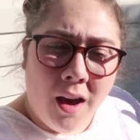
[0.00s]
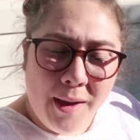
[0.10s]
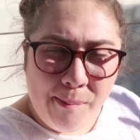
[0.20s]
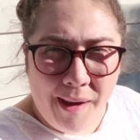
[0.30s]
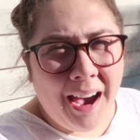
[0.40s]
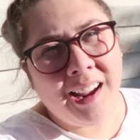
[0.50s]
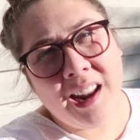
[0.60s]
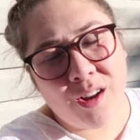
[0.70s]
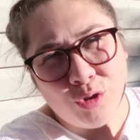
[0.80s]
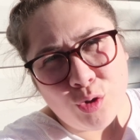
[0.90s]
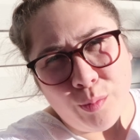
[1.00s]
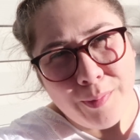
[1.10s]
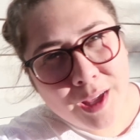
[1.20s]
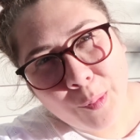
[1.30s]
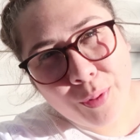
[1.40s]
I'm back now to
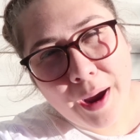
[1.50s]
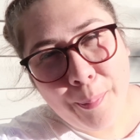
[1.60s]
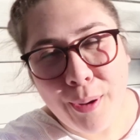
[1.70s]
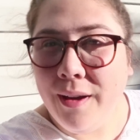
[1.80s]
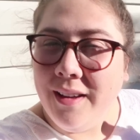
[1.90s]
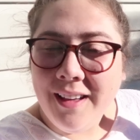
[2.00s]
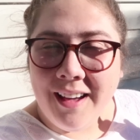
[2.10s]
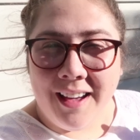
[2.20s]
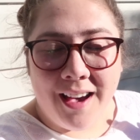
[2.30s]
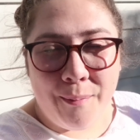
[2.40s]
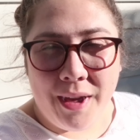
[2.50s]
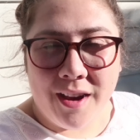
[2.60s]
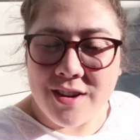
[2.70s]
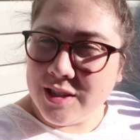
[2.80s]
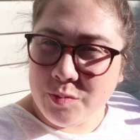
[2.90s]
meal prep, uh,
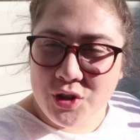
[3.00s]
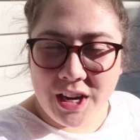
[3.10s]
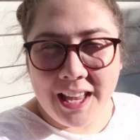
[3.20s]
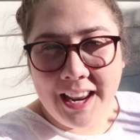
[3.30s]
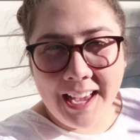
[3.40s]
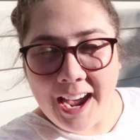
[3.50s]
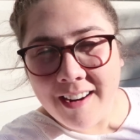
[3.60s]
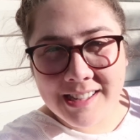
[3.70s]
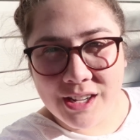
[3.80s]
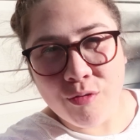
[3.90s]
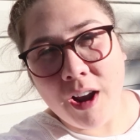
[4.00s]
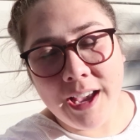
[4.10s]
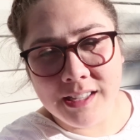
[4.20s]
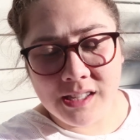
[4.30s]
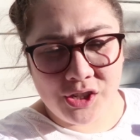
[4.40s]
make her some chicken and carrots and
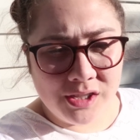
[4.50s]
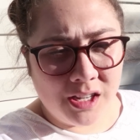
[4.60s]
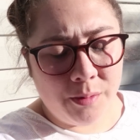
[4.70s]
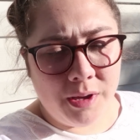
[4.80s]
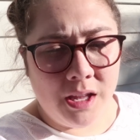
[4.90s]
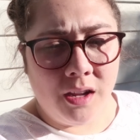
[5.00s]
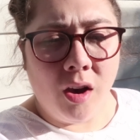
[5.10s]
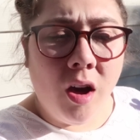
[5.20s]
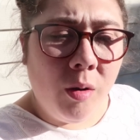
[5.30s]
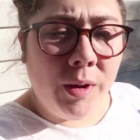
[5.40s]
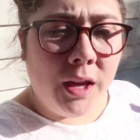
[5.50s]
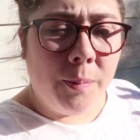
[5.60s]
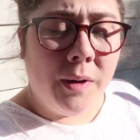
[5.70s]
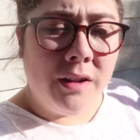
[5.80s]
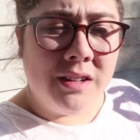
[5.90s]
rice that she's gonna be eating all week,
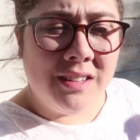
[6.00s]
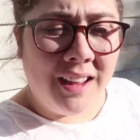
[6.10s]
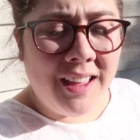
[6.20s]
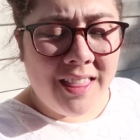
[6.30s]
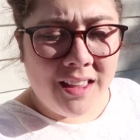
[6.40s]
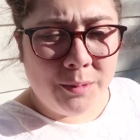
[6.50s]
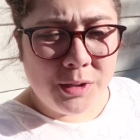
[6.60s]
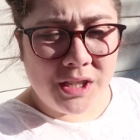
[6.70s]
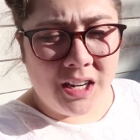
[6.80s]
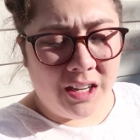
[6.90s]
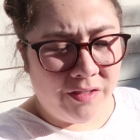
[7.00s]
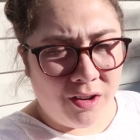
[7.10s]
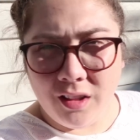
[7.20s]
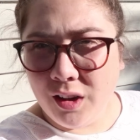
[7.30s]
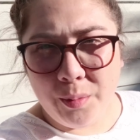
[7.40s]
but tonight I think I'm just gonna give
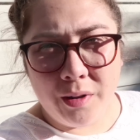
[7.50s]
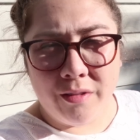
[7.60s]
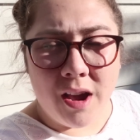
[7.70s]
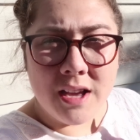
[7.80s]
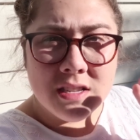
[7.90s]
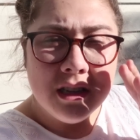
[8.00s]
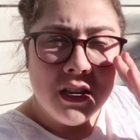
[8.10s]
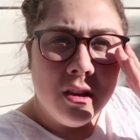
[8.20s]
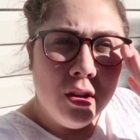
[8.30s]
her a little bit of rice